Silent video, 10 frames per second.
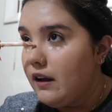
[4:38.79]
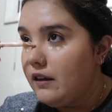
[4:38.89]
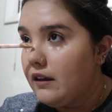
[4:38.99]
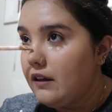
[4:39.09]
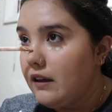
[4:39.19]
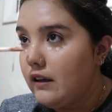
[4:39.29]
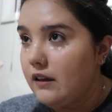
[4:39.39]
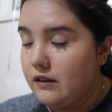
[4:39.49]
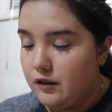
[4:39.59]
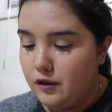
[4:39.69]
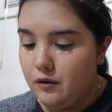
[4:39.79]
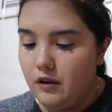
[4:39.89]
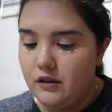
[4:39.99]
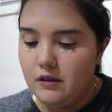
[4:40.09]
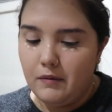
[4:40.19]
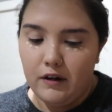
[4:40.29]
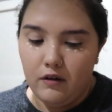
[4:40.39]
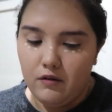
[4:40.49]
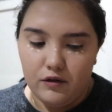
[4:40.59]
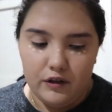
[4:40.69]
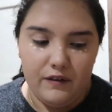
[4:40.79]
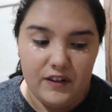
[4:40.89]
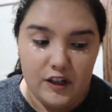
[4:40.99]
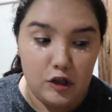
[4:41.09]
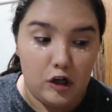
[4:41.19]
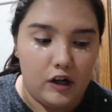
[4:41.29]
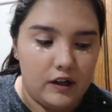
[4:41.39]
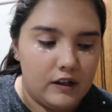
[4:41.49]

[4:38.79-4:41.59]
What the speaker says: and then like 2 dots on my nose, or even a dot,